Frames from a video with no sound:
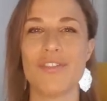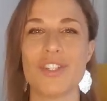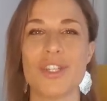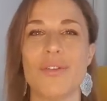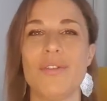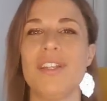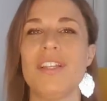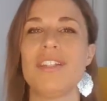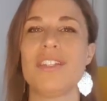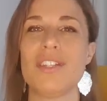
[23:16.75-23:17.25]
So
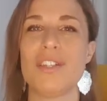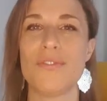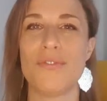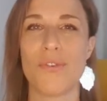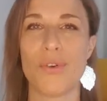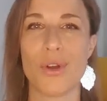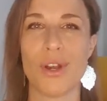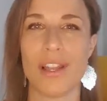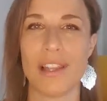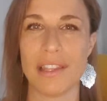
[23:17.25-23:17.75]
this is
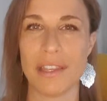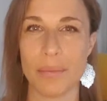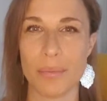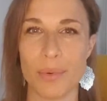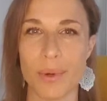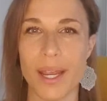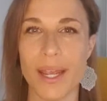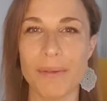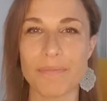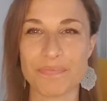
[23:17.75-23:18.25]
for
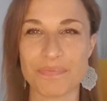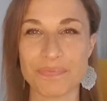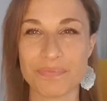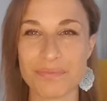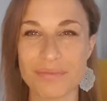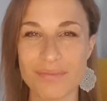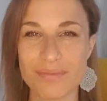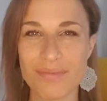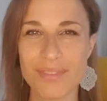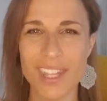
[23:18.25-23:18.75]
Libra.
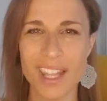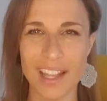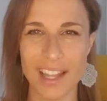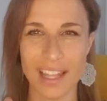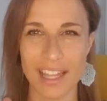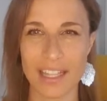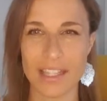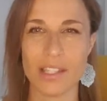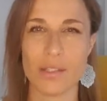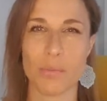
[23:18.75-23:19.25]

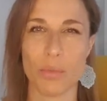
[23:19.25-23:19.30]
Let's